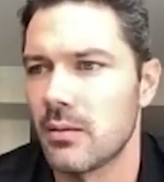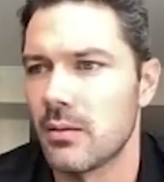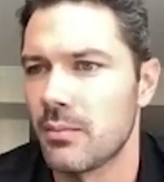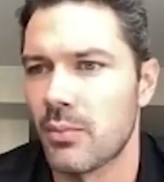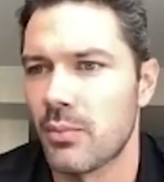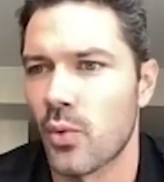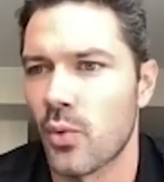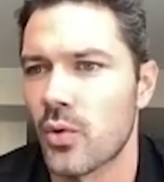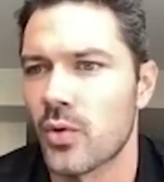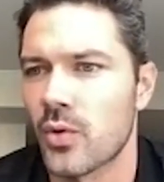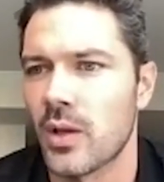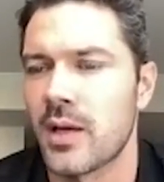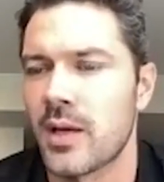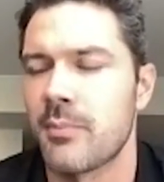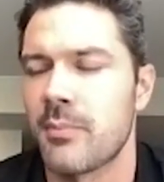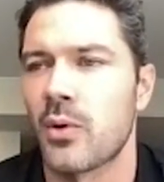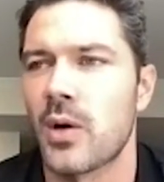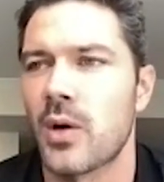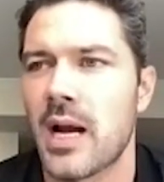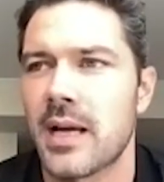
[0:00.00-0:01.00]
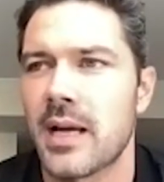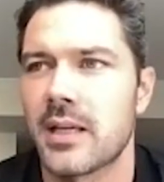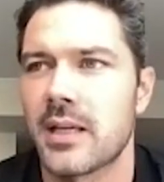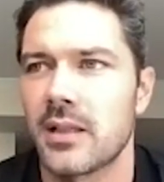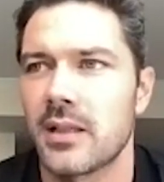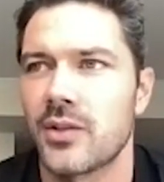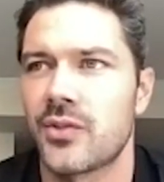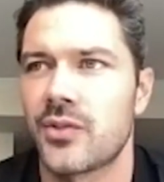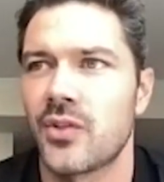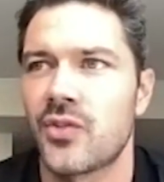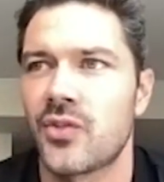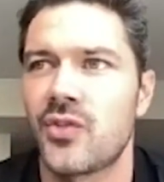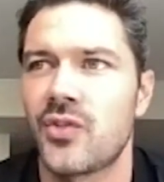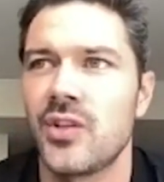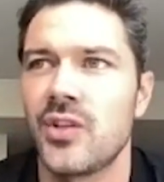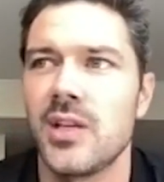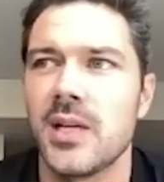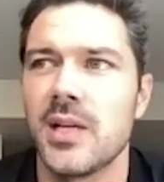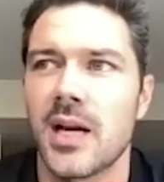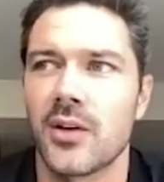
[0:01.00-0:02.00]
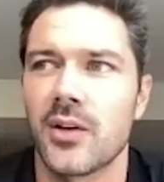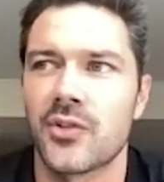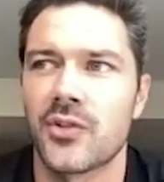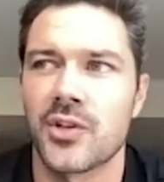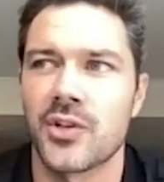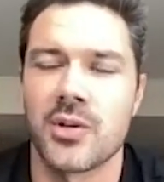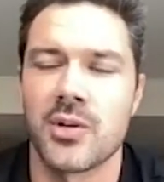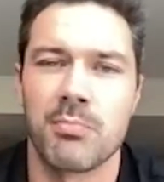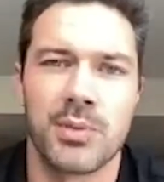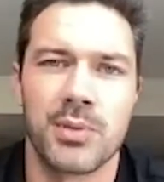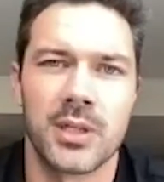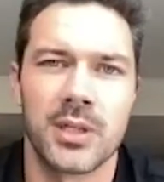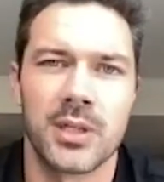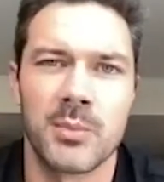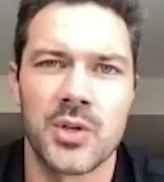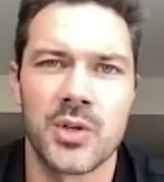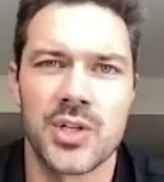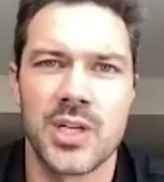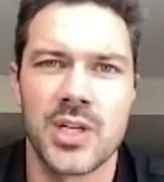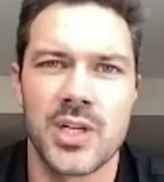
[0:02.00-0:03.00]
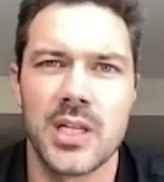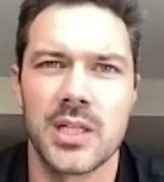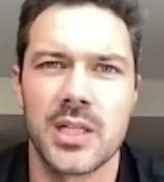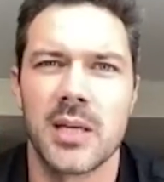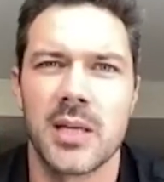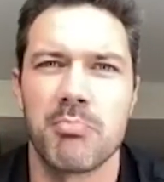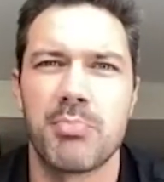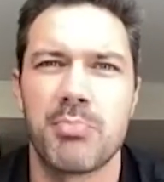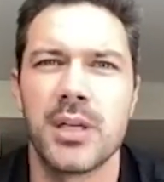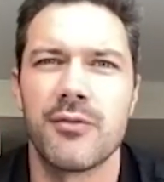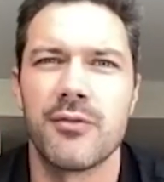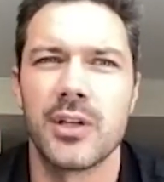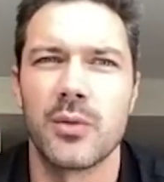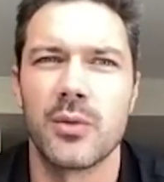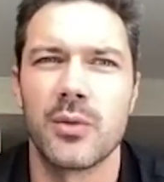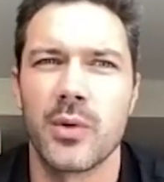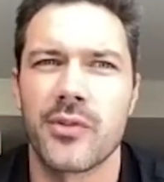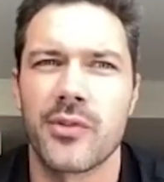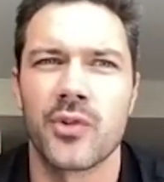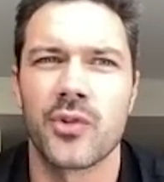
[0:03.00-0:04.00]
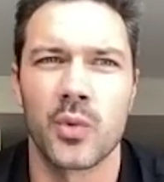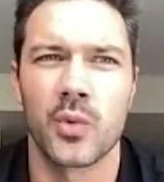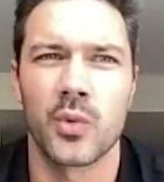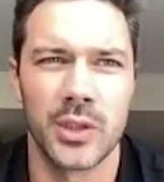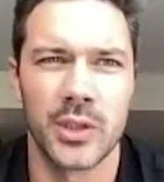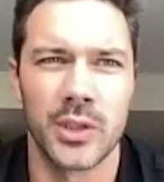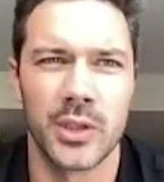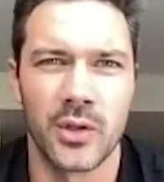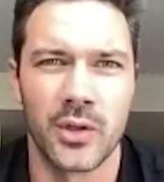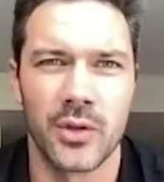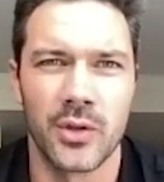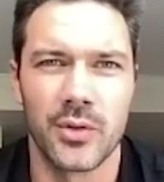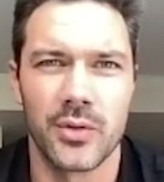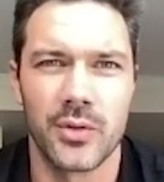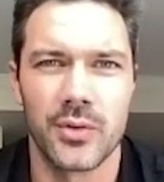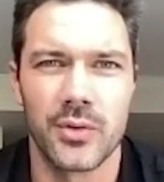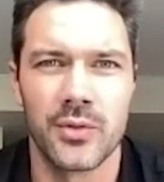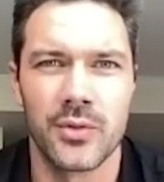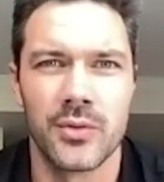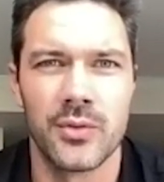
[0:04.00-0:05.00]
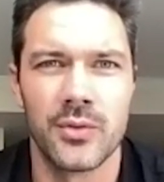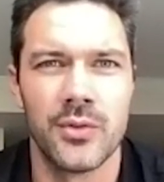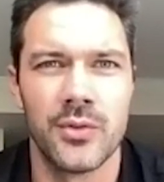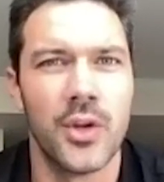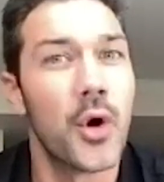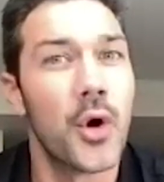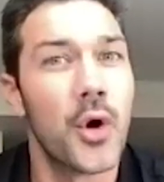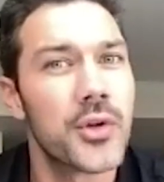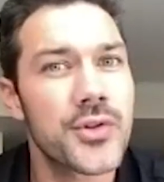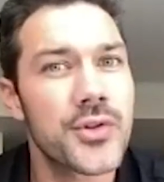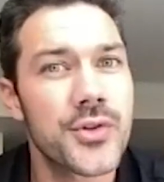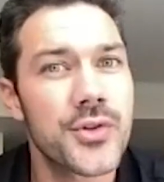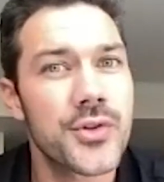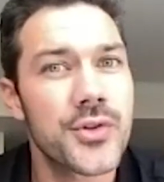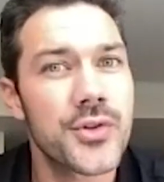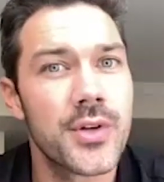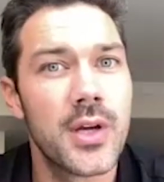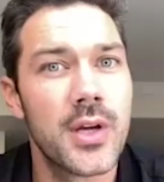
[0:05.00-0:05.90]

borderline miraculous to see how such a big machine can pivot with so little notice.